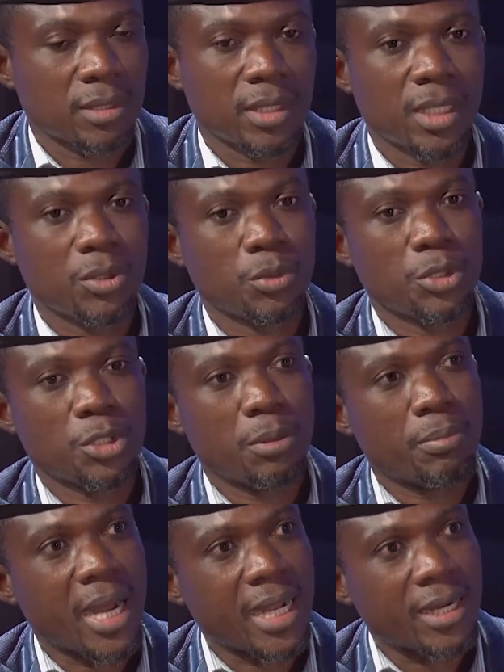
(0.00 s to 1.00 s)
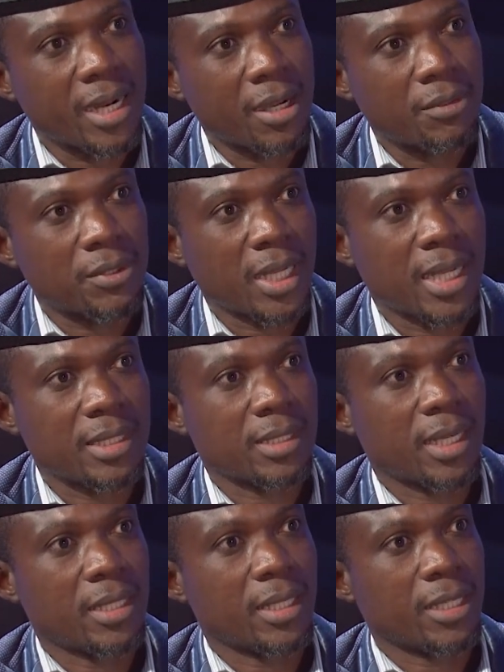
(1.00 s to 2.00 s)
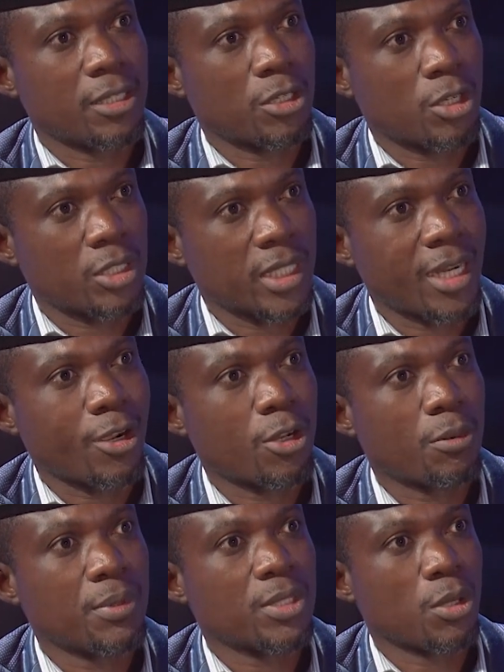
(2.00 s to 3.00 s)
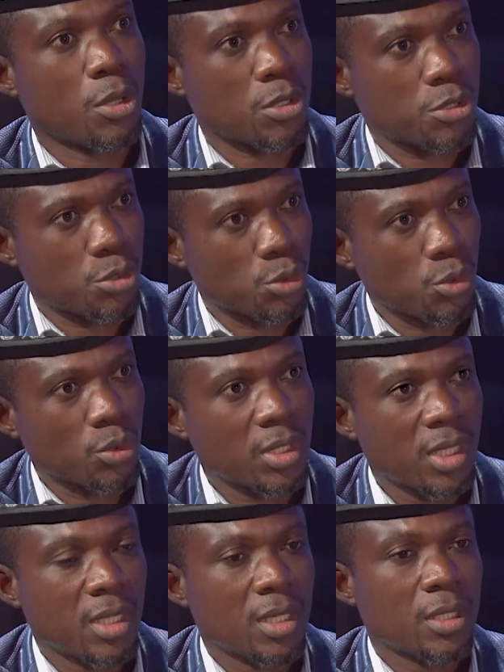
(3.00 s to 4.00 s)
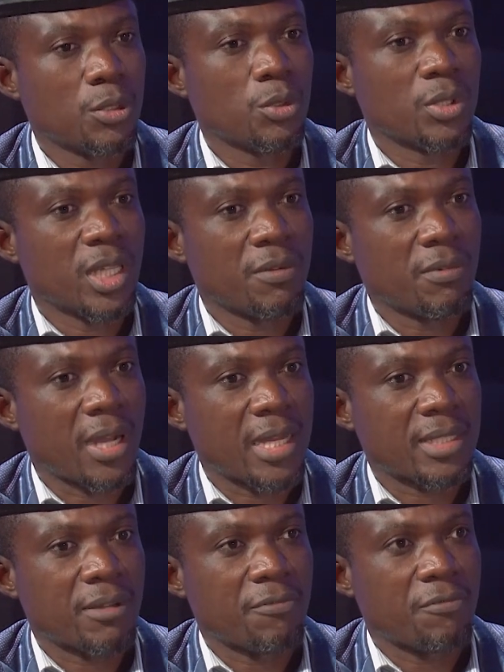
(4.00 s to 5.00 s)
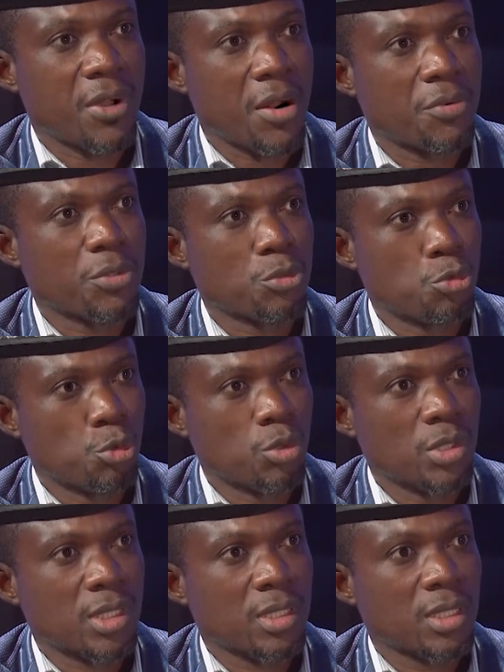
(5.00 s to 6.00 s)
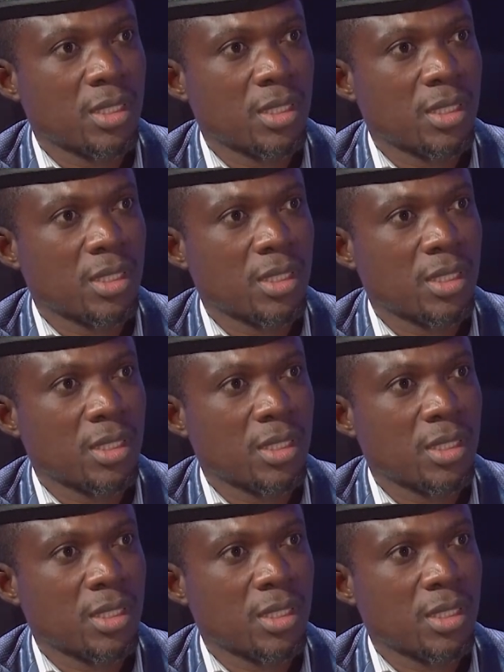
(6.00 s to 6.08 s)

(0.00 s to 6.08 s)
And with your background as an agricultural economist also, you gave us a very good